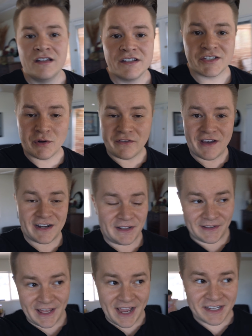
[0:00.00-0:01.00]
So we've had a
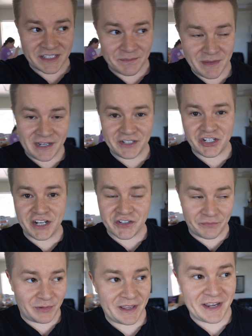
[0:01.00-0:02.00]
last minute change
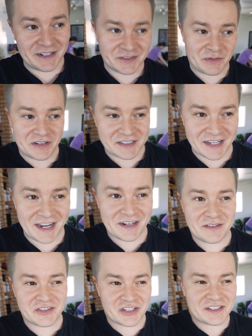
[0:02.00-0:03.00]
of plans. We decided
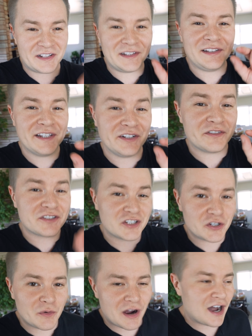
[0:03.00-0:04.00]
it's just a little
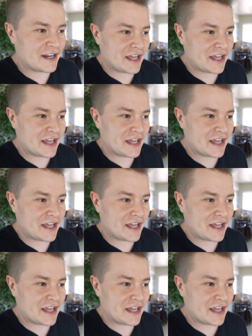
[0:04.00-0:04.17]
too hot